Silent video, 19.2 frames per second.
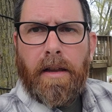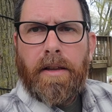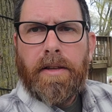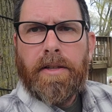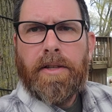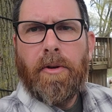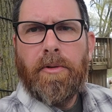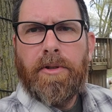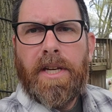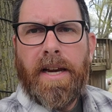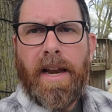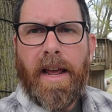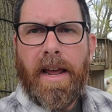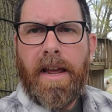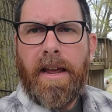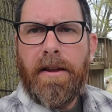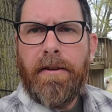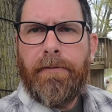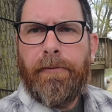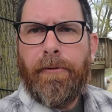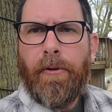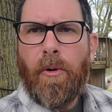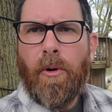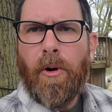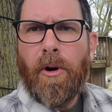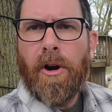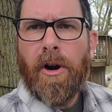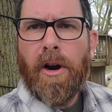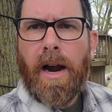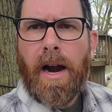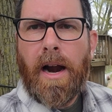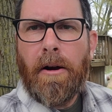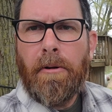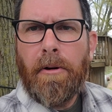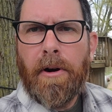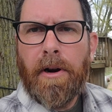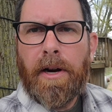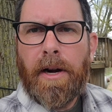So today for
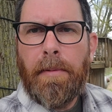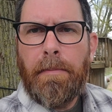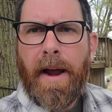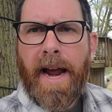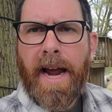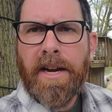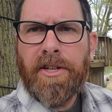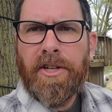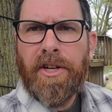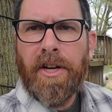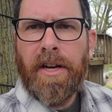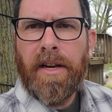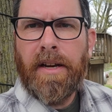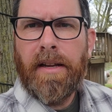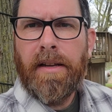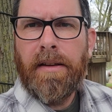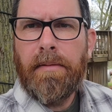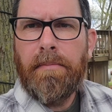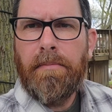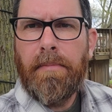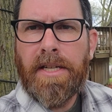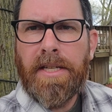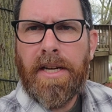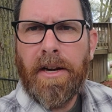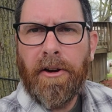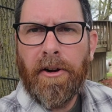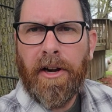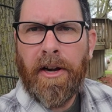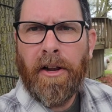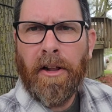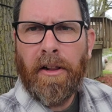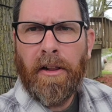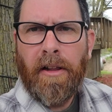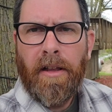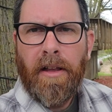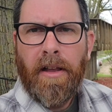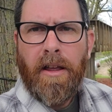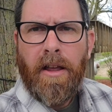our compassion
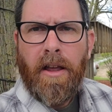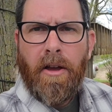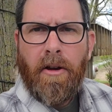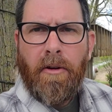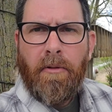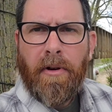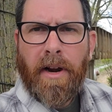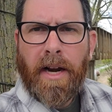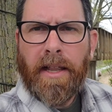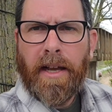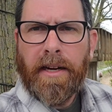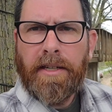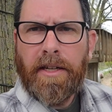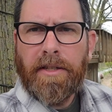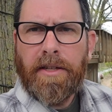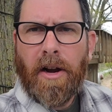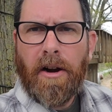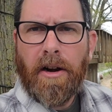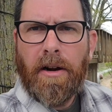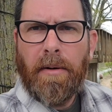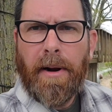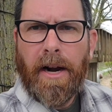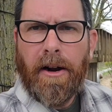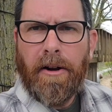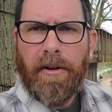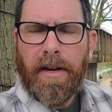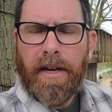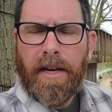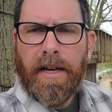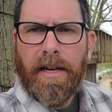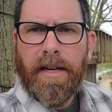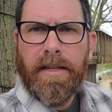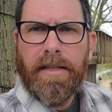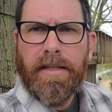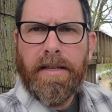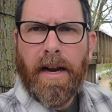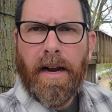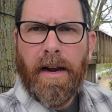material, what I'd like to talk about
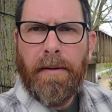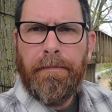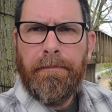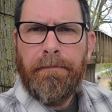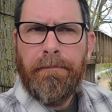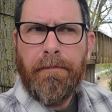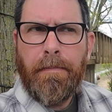is about